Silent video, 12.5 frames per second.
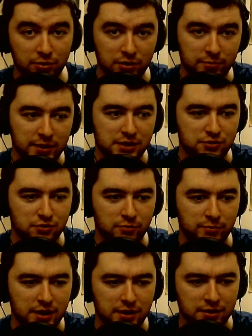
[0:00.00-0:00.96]
a picture up
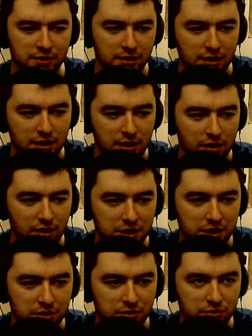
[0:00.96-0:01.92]
here. I
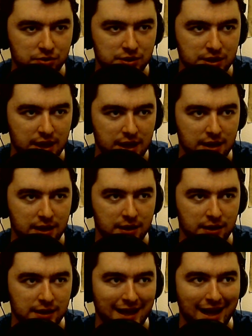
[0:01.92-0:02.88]
use
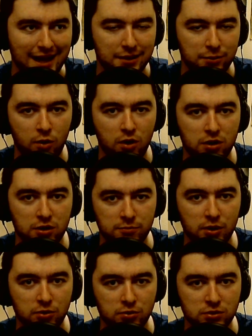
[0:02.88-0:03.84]
cat water
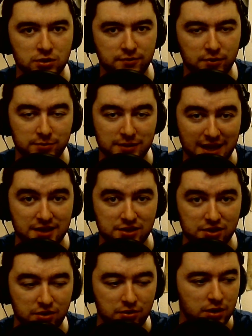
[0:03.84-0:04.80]
bowls from
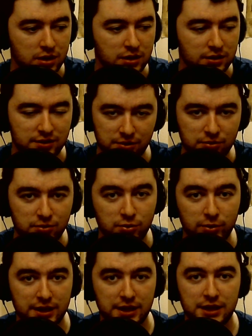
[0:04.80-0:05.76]
Tesco,
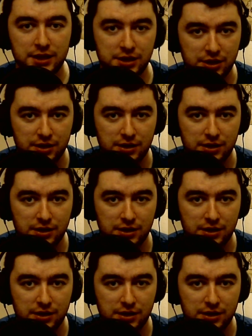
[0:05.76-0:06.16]
£2 each.